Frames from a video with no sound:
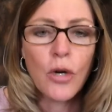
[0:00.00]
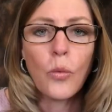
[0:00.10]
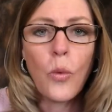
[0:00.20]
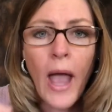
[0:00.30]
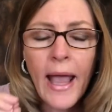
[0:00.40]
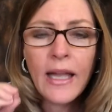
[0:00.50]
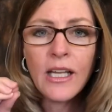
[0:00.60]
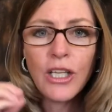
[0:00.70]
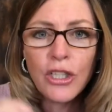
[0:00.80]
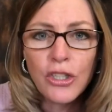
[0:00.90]
When
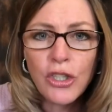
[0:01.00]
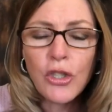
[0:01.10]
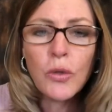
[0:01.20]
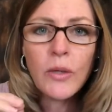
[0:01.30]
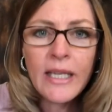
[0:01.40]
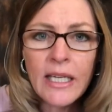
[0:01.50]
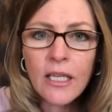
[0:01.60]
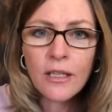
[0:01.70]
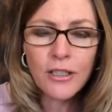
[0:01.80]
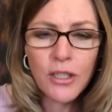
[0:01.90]
you
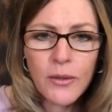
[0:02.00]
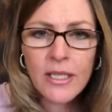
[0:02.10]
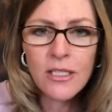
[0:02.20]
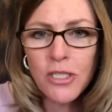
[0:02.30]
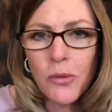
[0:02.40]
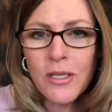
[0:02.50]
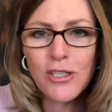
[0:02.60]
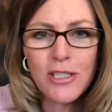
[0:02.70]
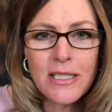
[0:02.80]
hear your intuition